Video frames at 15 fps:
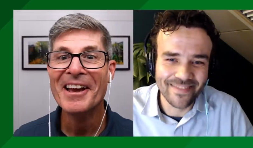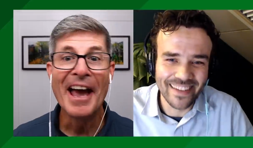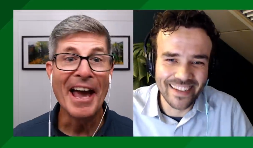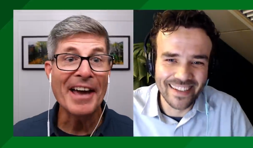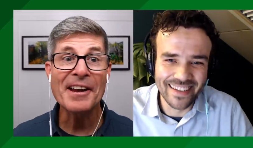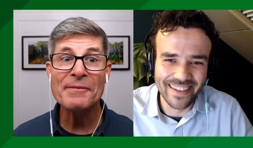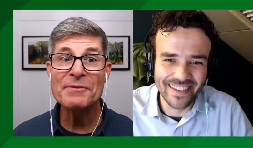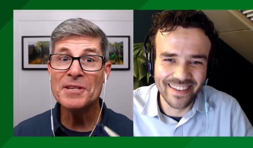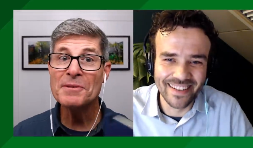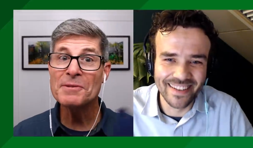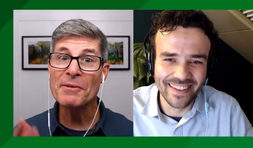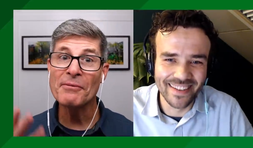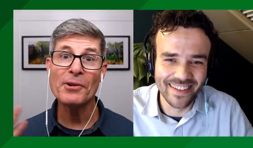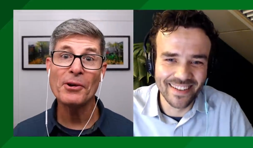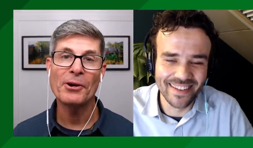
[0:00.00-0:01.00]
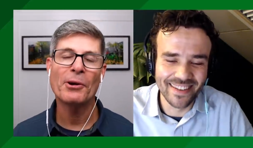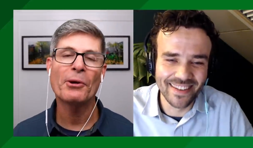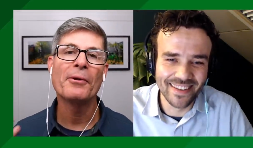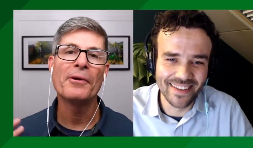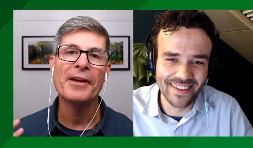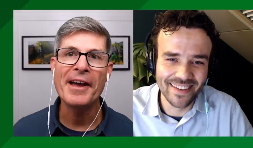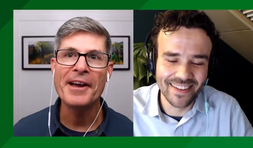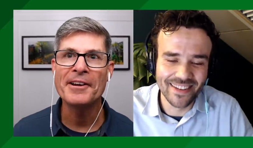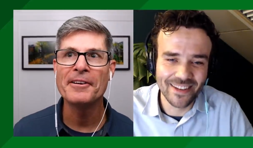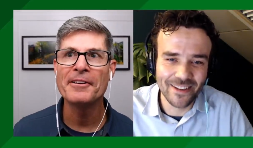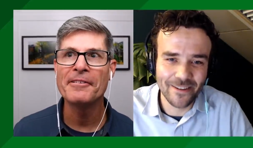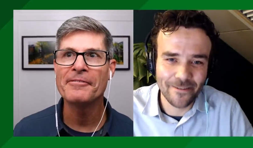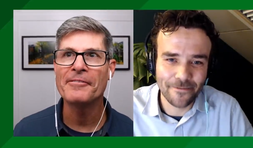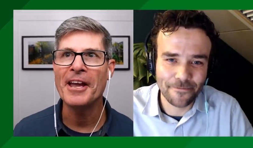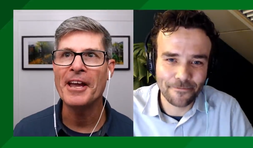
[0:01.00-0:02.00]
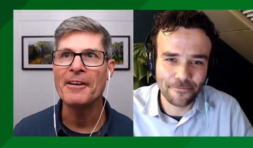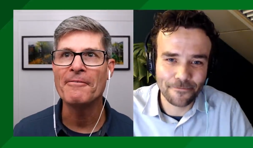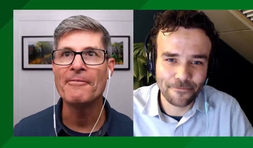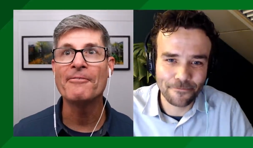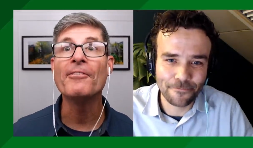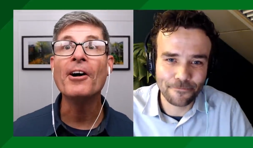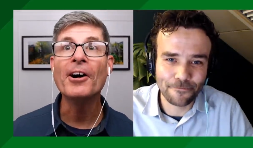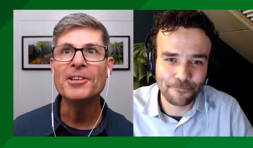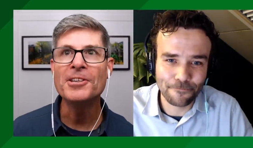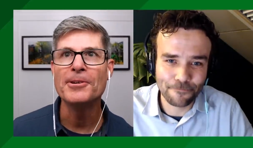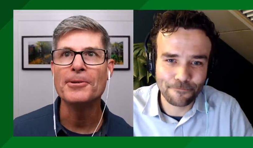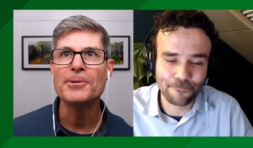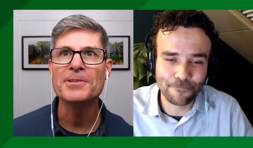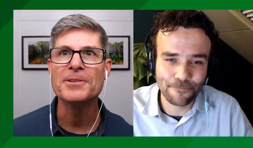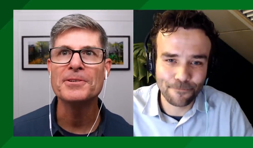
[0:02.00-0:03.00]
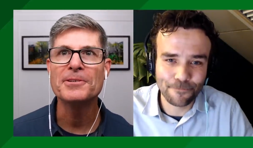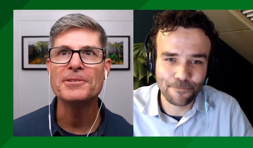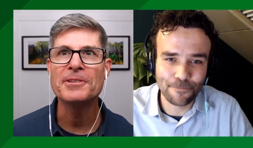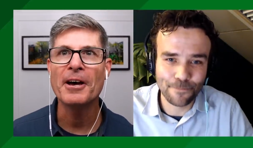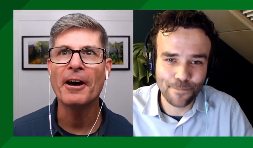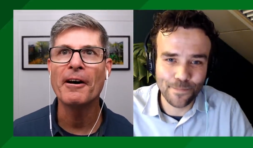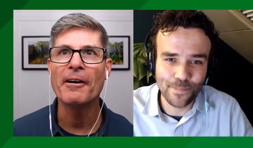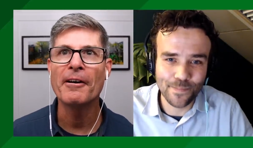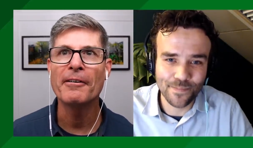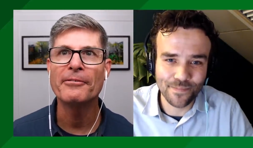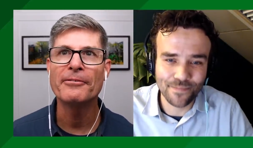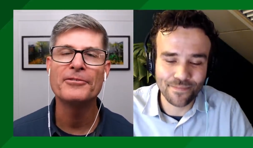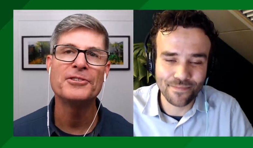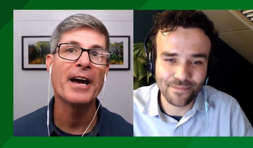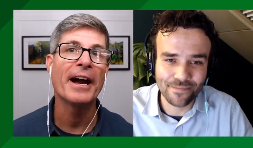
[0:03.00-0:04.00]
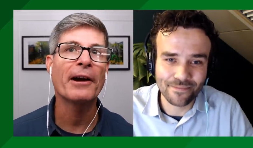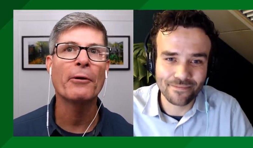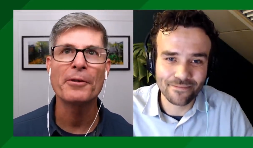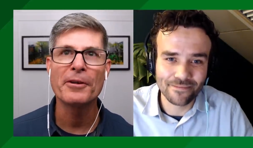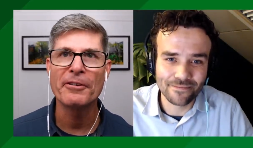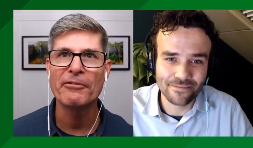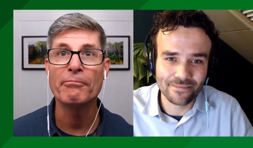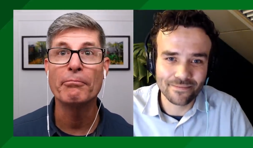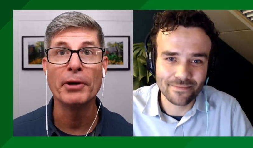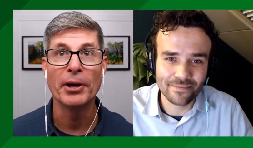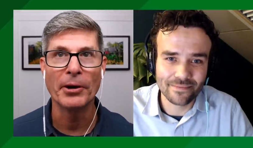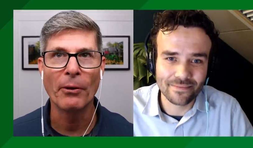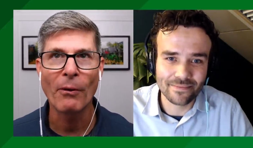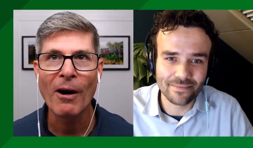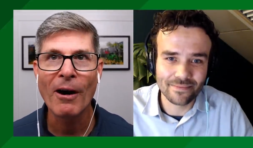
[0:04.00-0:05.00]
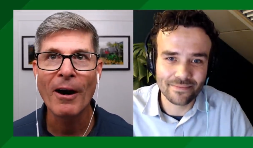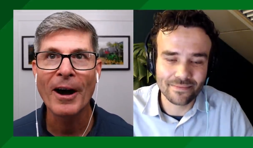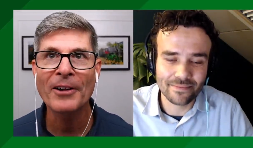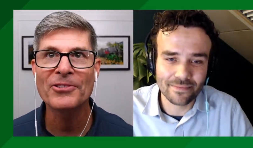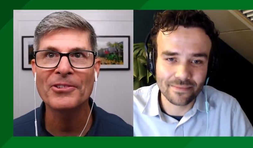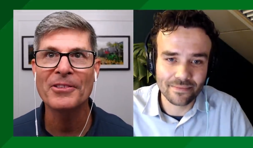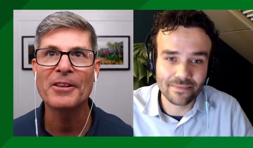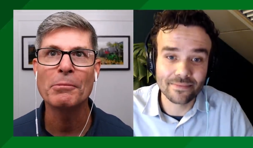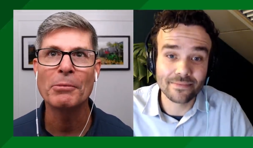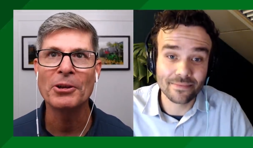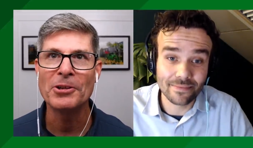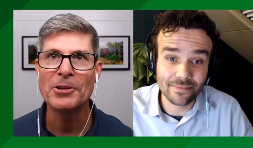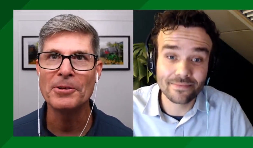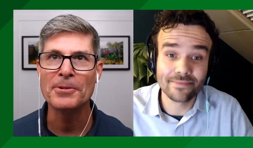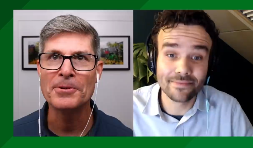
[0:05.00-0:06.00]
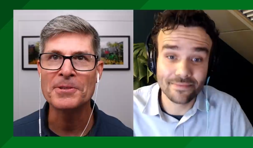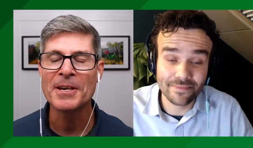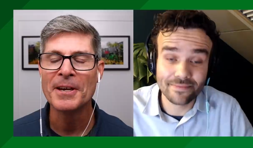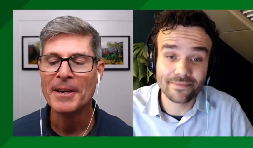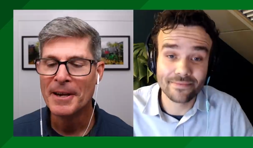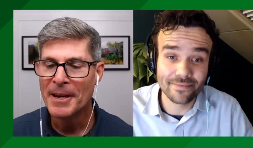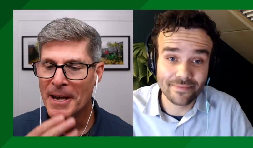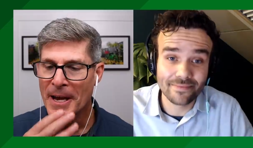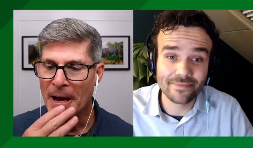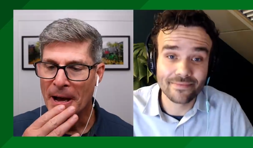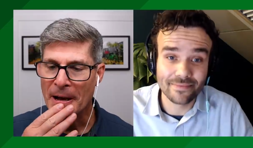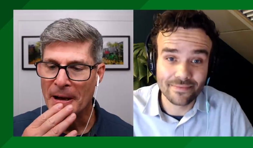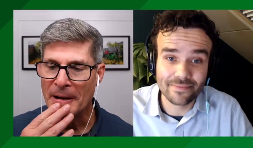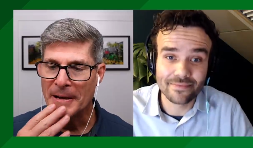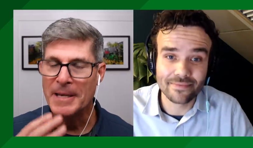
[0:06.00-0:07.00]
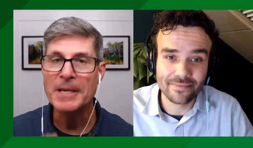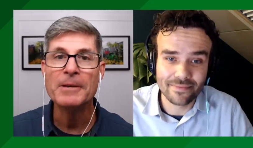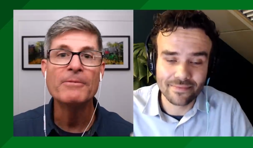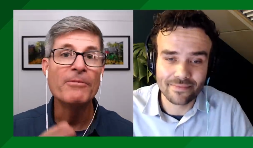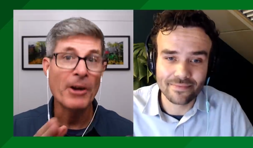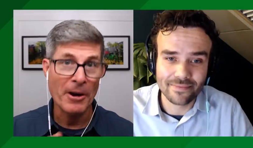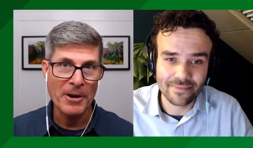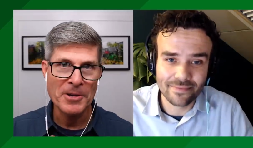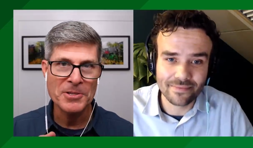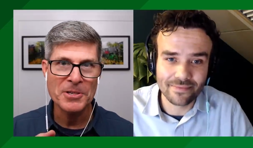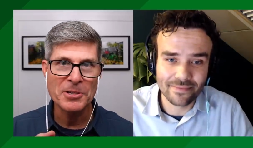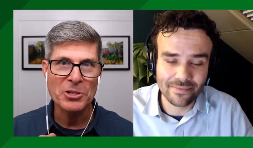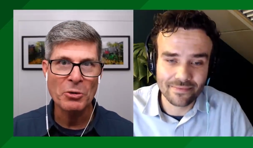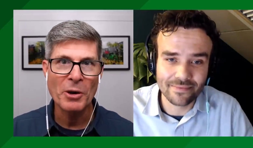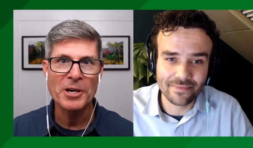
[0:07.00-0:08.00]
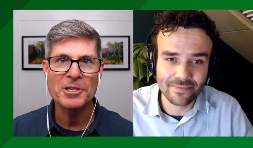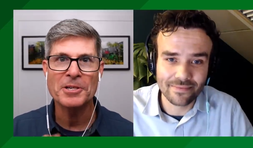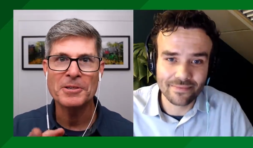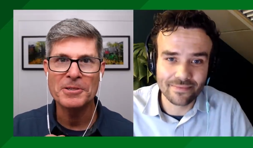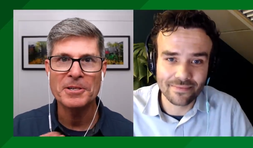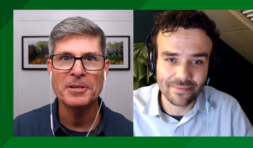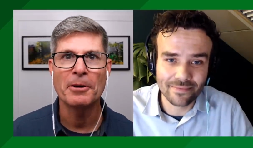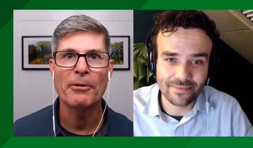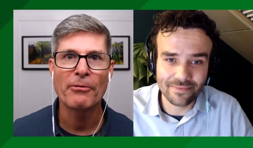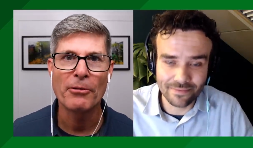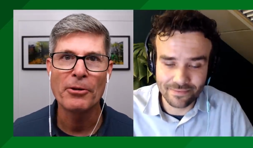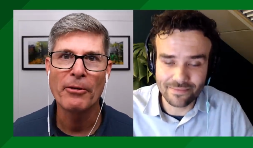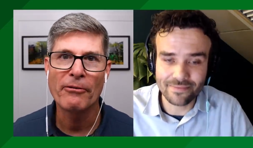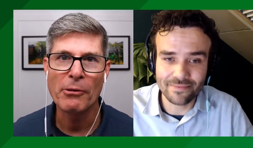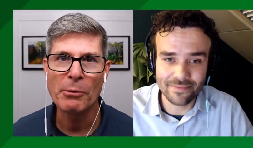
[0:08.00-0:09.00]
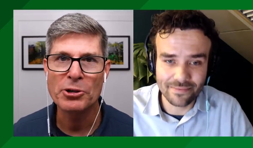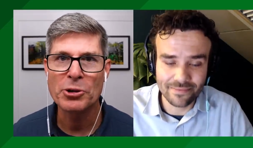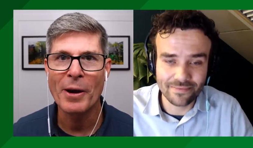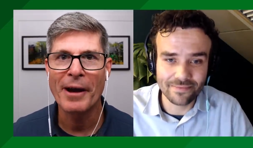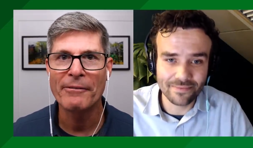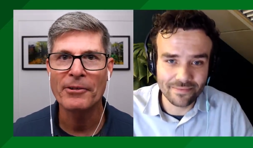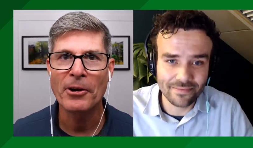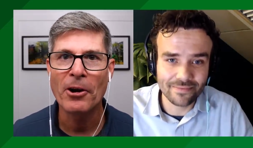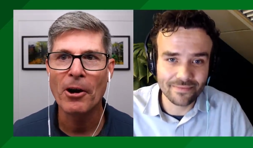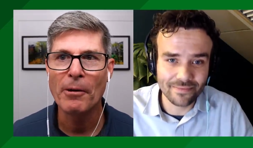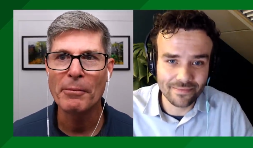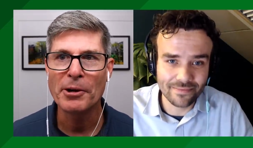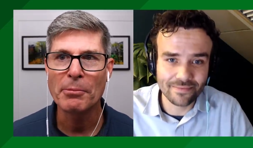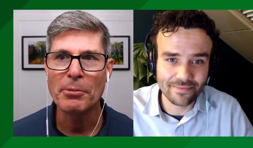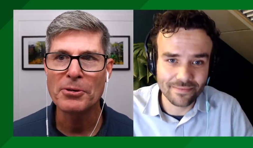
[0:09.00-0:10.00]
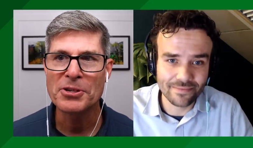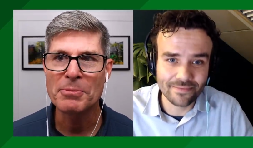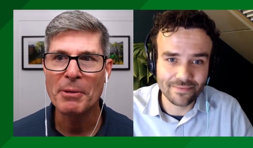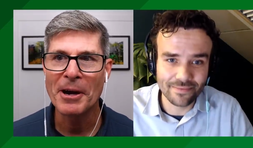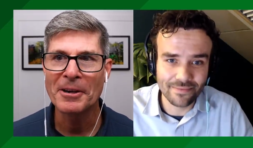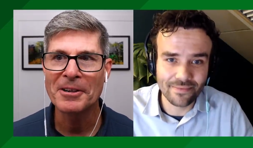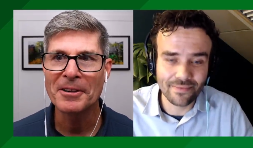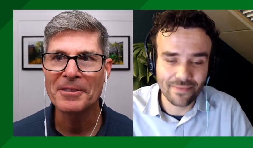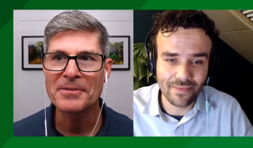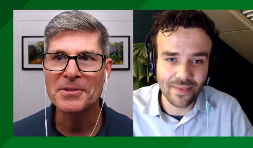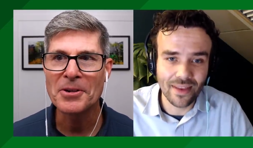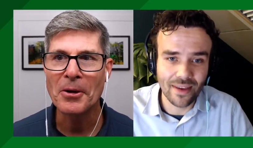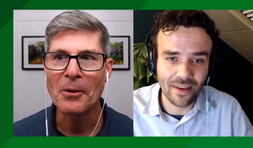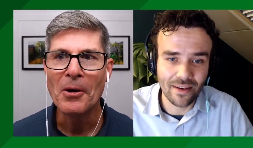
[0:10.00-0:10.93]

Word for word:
Speaker 1: And I've seen some very creative and fun uses of decorative big rocks that have been used uh, in various situations, you know, for, mm. from a traffic calming perspective. So